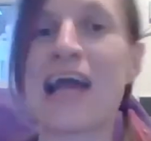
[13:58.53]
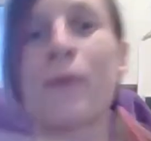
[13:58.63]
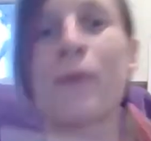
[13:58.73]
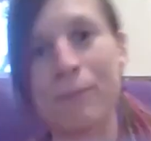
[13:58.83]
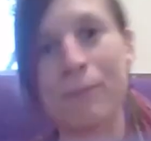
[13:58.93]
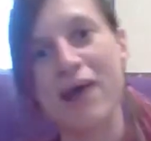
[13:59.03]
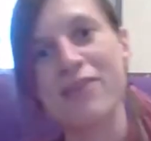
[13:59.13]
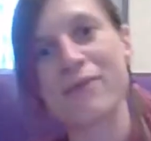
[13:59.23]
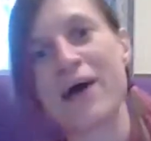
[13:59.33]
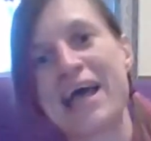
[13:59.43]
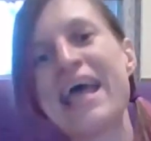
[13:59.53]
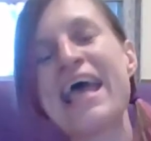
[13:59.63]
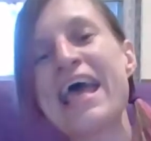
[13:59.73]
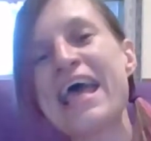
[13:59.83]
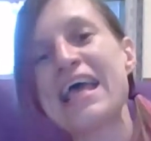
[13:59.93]
And by the way,
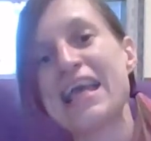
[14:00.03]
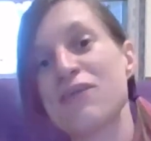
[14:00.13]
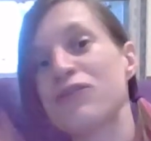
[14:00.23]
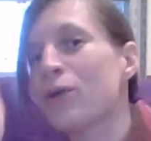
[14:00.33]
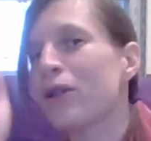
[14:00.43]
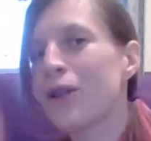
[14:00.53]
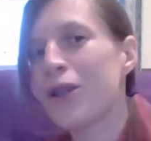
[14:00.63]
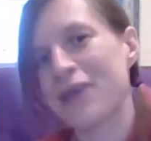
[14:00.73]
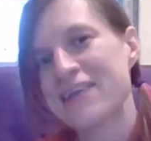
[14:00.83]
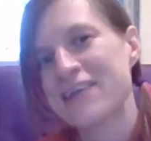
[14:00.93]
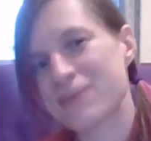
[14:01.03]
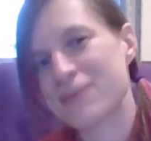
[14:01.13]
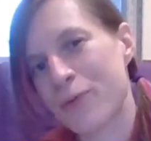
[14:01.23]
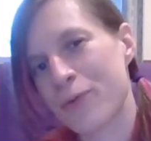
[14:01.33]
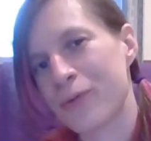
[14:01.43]
if you are looking to
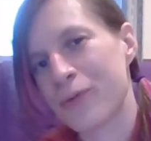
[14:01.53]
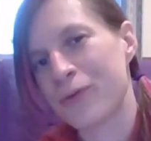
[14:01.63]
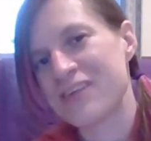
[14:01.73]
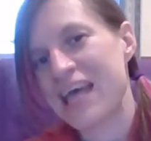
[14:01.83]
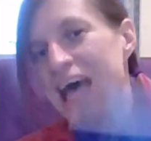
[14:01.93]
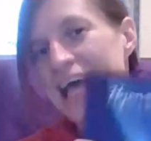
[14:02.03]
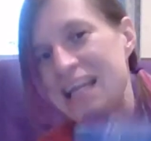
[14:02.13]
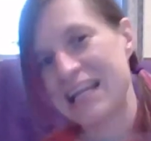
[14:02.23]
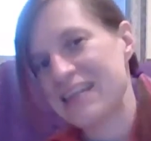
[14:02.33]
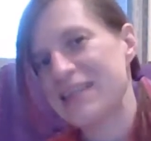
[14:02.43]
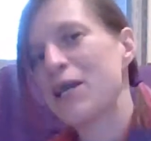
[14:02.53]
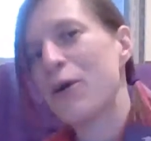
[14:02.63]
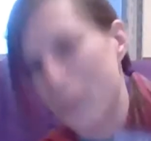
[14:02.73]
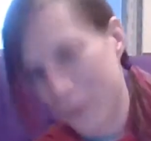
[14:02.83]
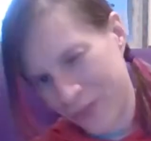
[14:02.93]
support an indie
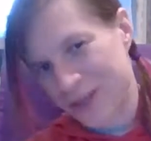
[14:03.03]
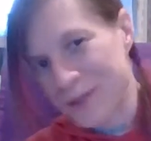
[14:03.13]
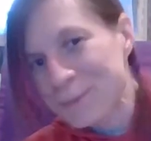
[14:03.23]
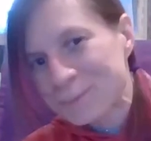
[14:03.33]
author